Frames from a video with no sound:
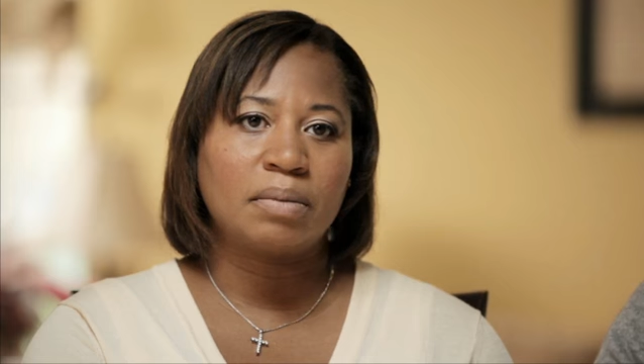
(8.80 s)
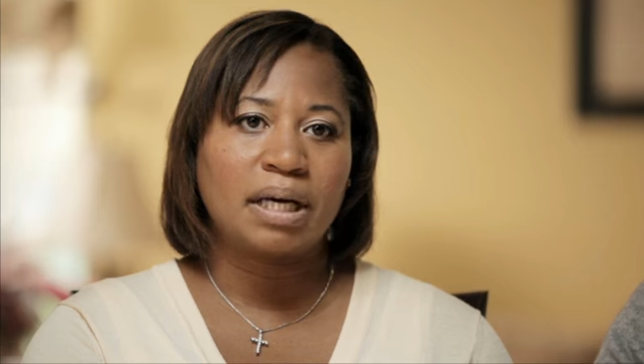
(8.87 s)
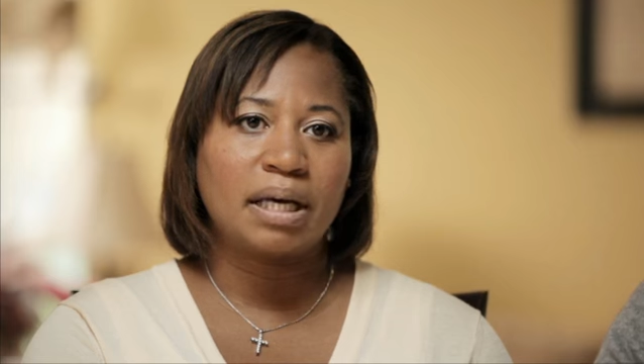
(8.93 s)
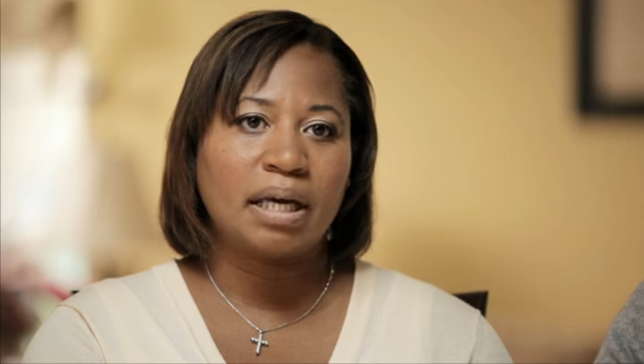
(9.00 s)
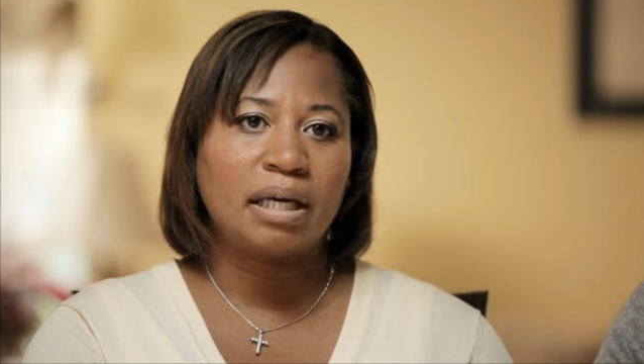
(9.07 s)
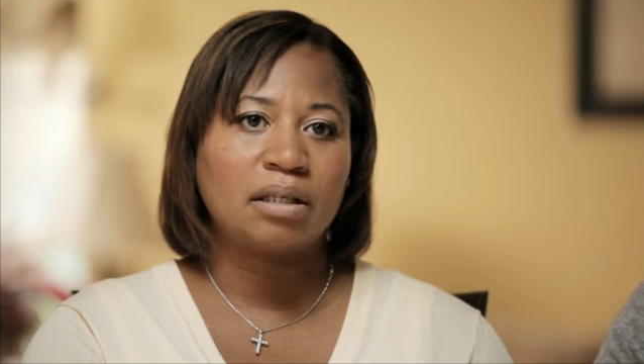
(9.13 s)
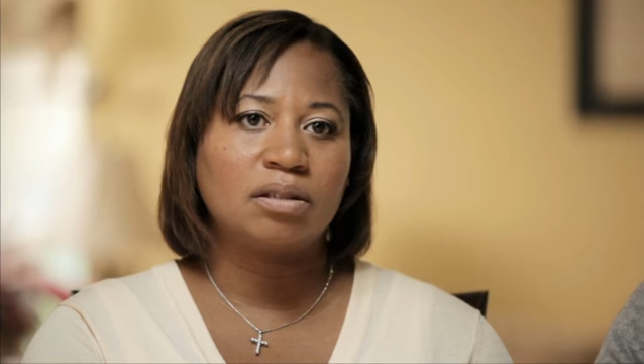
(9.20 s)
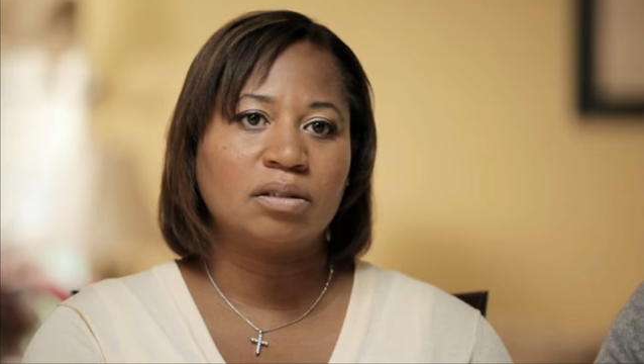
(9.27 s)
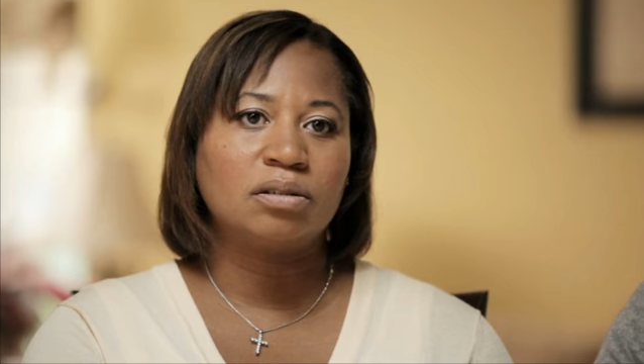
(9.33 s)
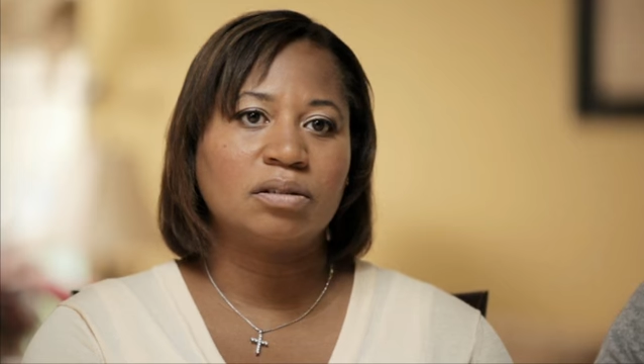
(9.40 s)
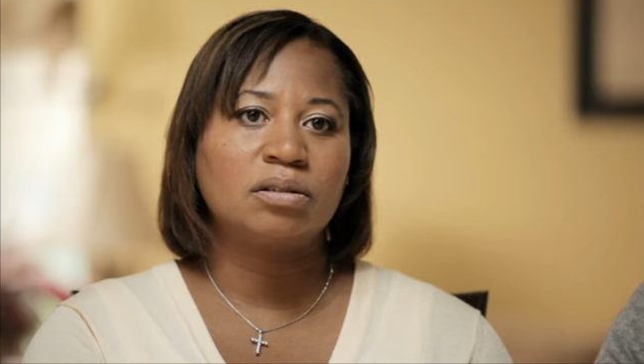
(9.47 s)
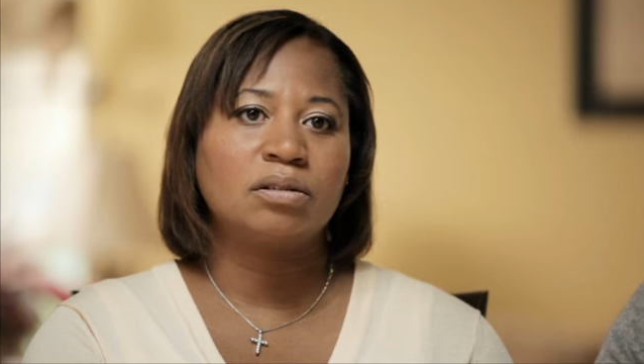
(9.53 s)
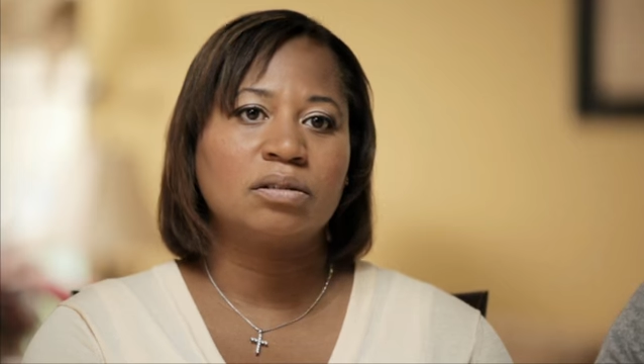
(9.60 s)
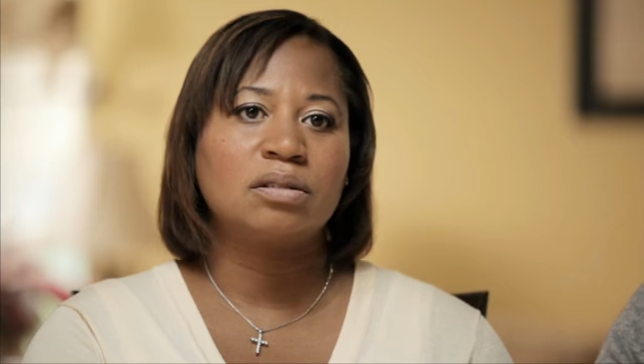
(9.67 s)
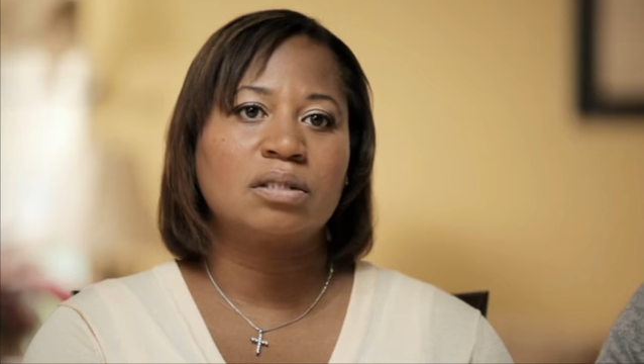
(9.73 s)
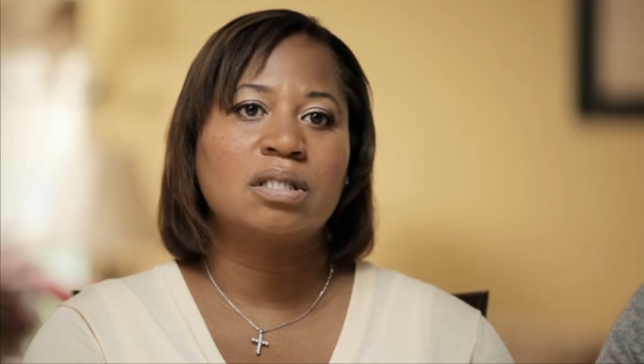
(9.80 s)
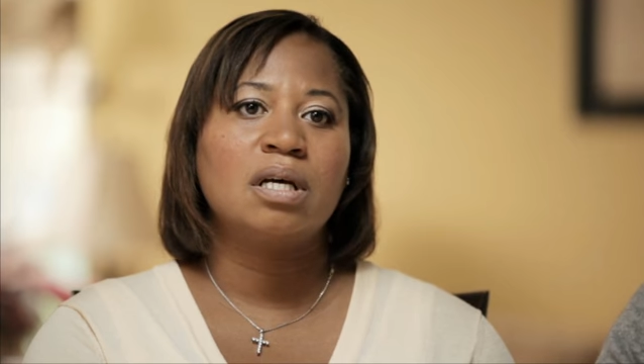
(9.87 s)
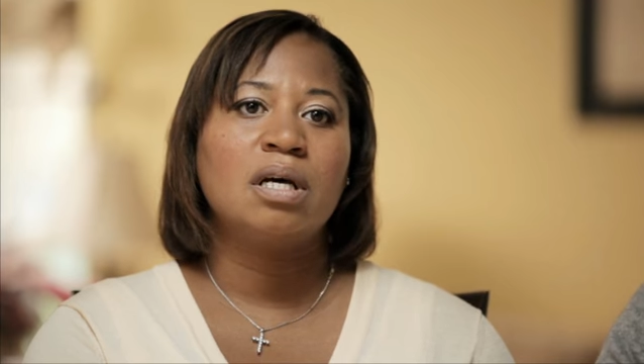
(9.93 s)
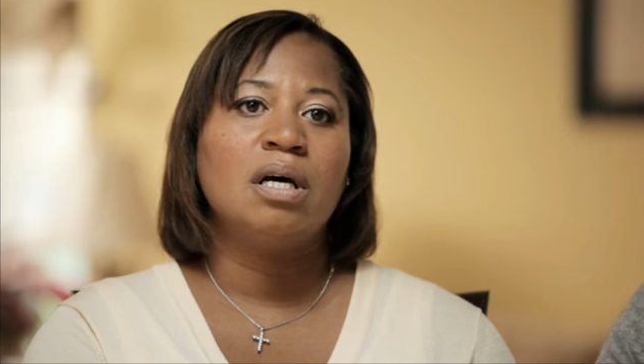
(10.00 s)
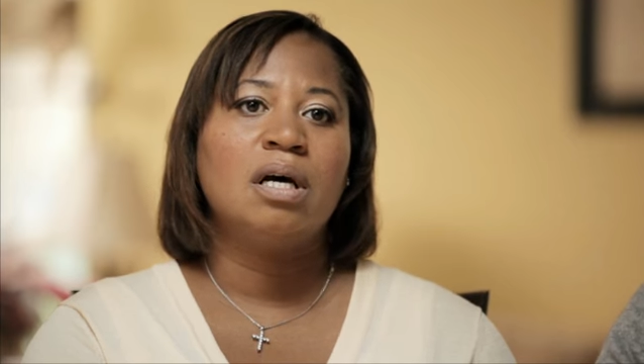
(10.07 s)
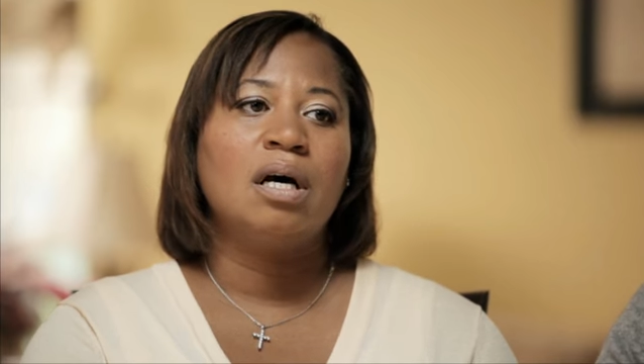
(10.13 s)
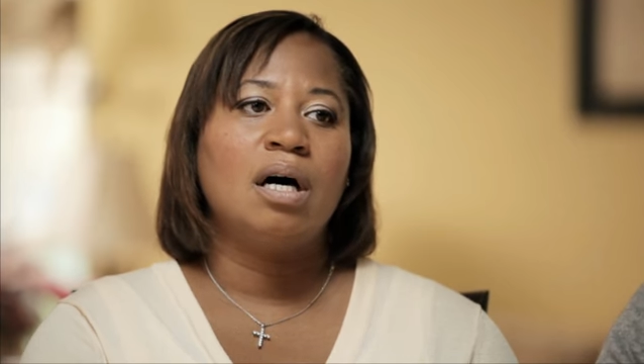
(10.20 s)
my ankles,
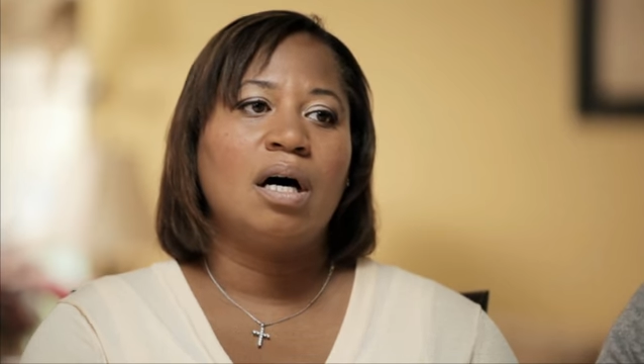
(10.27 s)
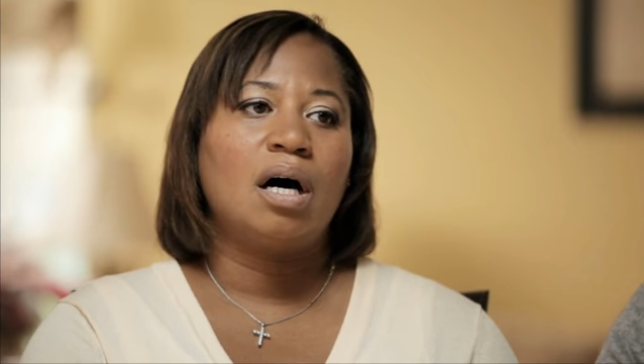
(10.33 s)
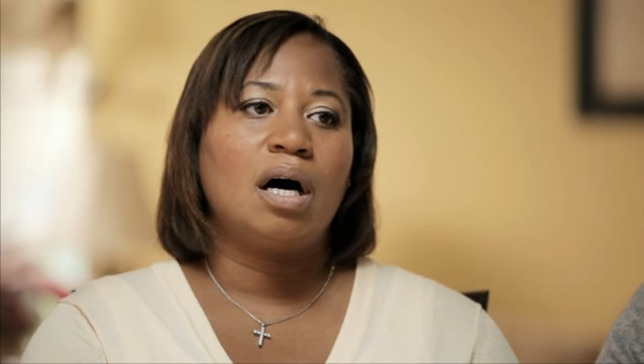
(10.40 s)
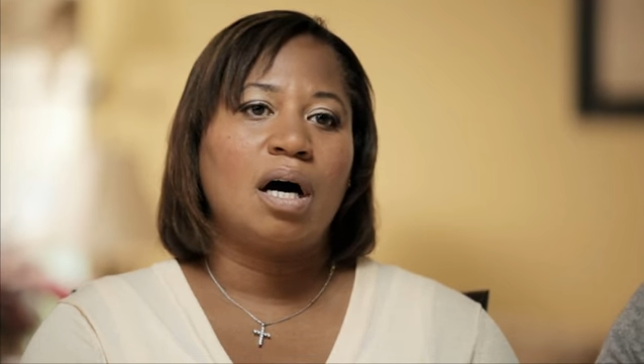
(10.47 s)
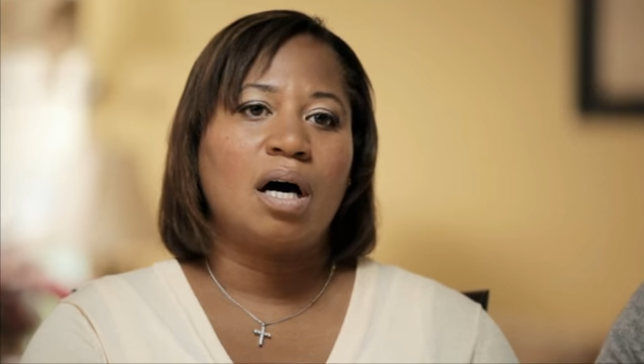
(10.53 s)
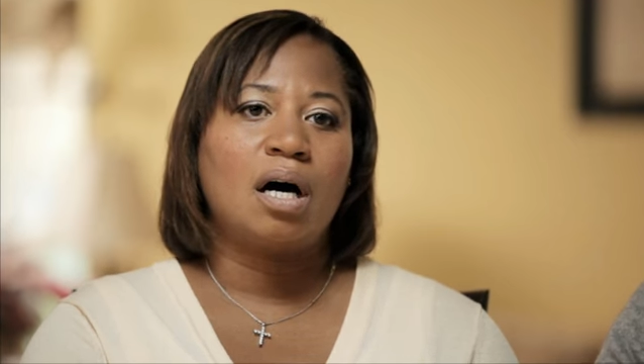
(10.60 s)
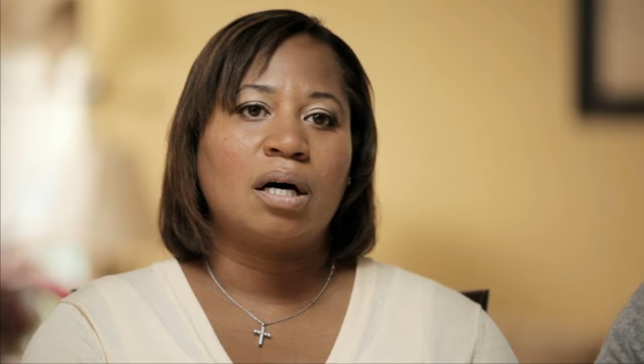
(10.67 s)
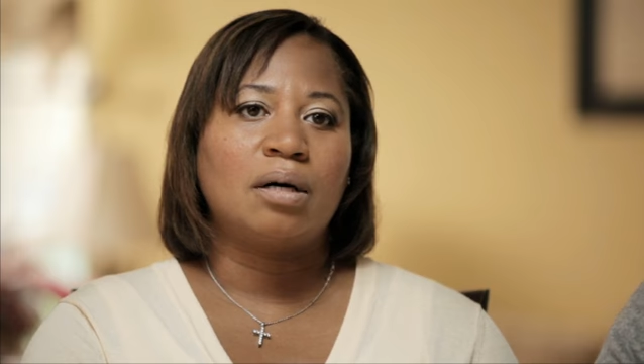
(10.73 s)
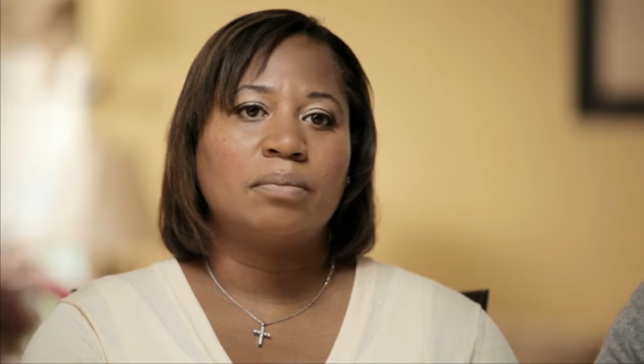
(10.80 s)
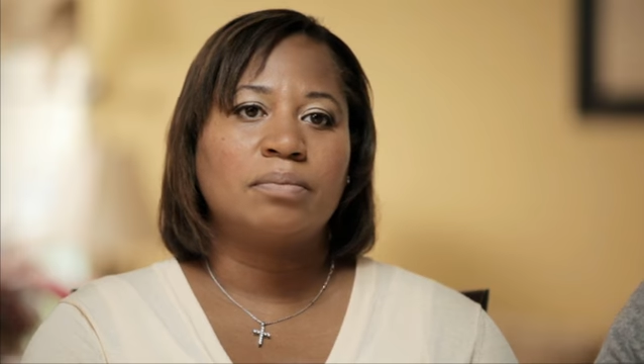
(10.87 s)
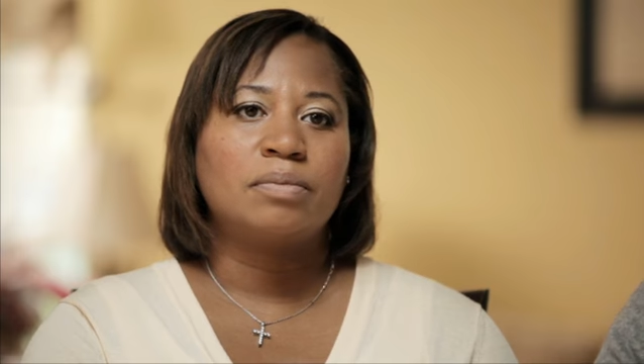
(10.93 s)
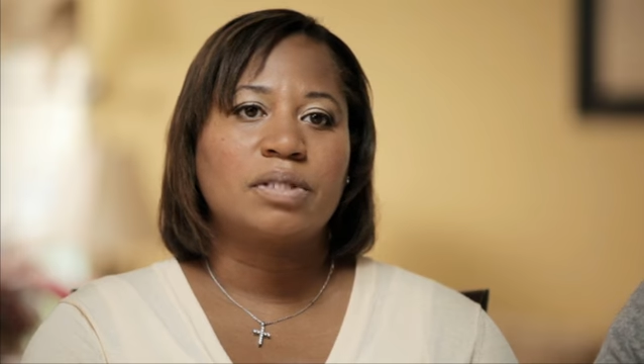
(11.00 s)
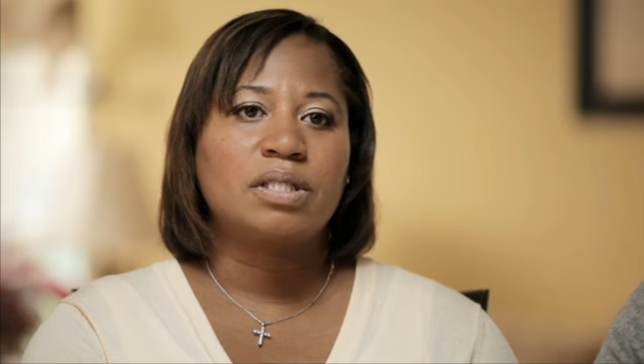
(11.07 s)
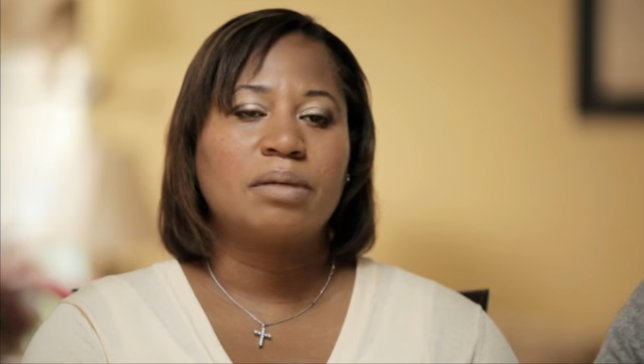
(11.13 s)
um,